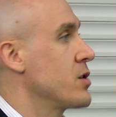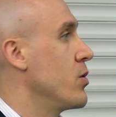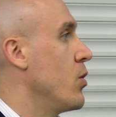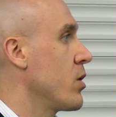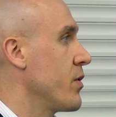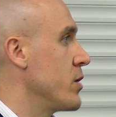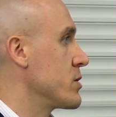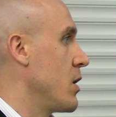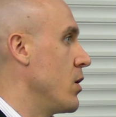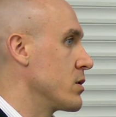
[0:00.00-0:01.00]
so all of
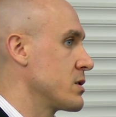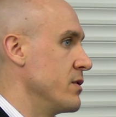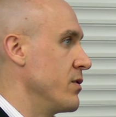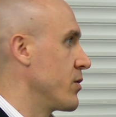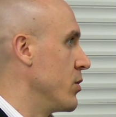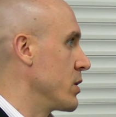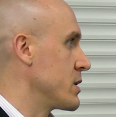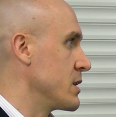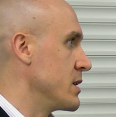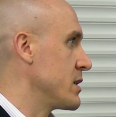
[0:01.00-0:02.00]
those logs have, of
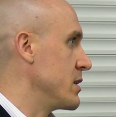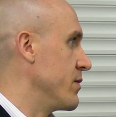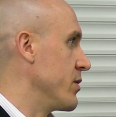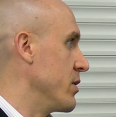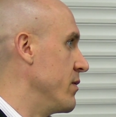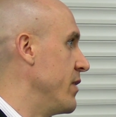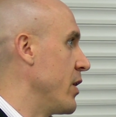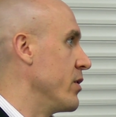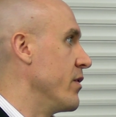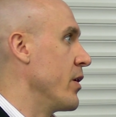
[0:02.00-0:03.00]
course, existed for a
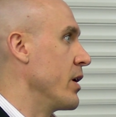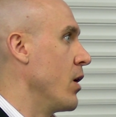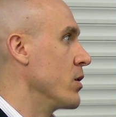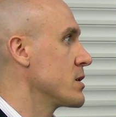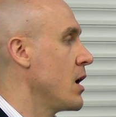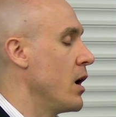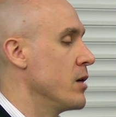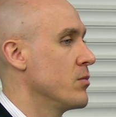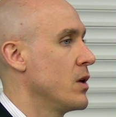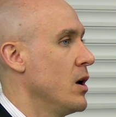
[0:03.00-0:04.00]
very, very long
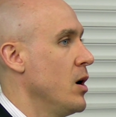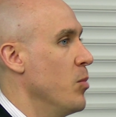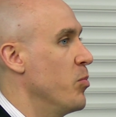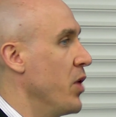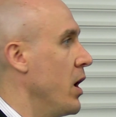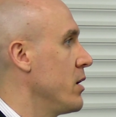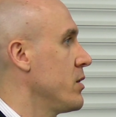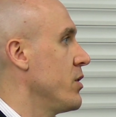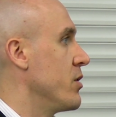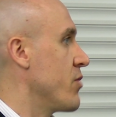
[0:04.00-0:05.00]
time. But
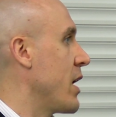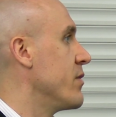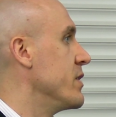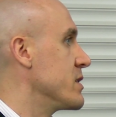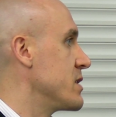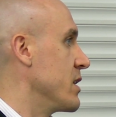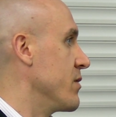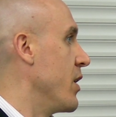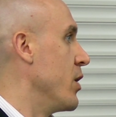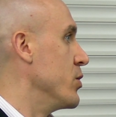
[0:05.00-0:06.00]
the relevancy
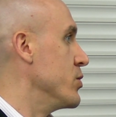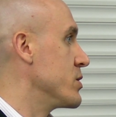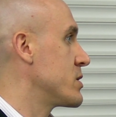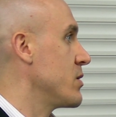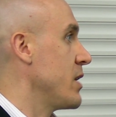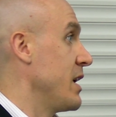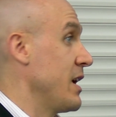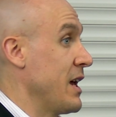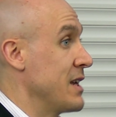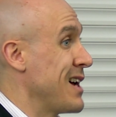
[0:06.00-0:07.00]
of those
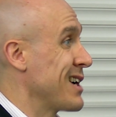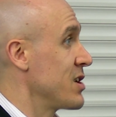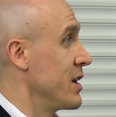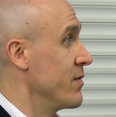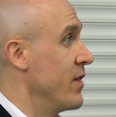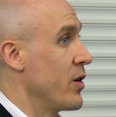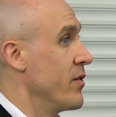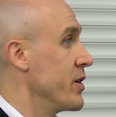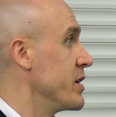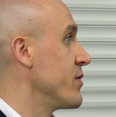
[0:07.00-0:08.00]
is actually very,
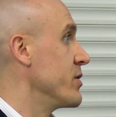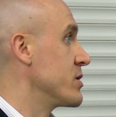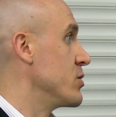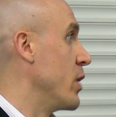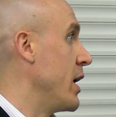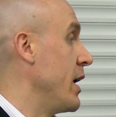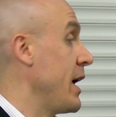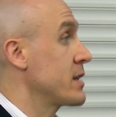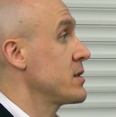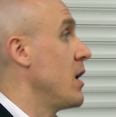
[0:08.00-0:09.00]
very different to where
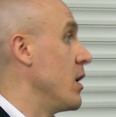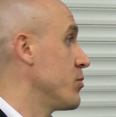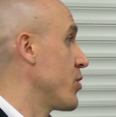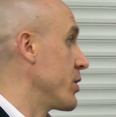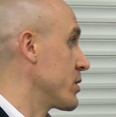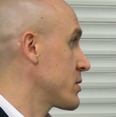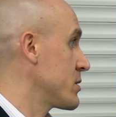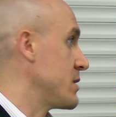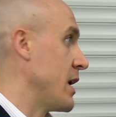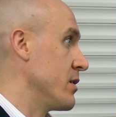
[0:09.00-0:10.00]
XDR
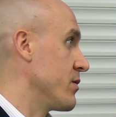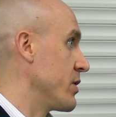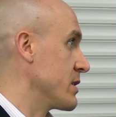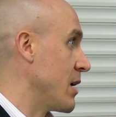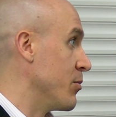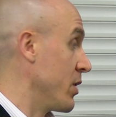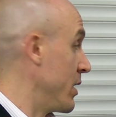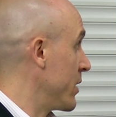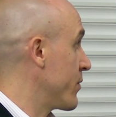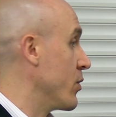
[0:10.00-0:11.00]
products stand, for example,
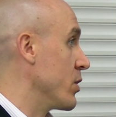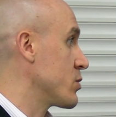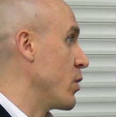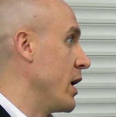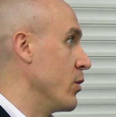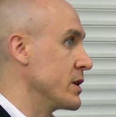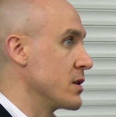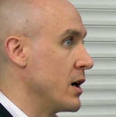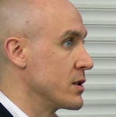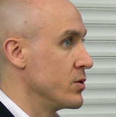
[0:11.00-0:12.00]
and of course where we
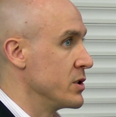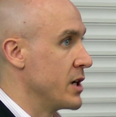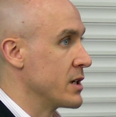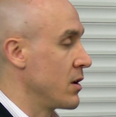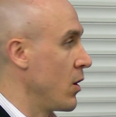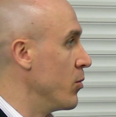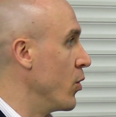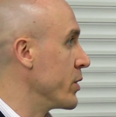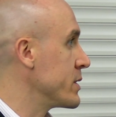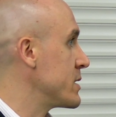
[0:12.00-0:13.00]
start to ingest a lot
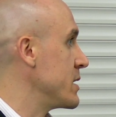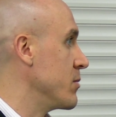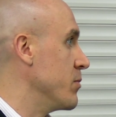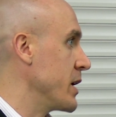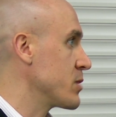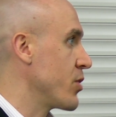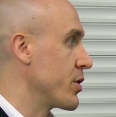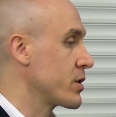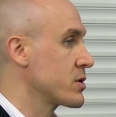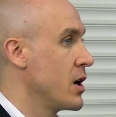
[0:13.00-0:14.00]
more into SIEM-based
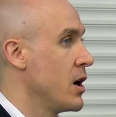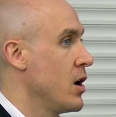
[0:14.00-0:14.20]
products.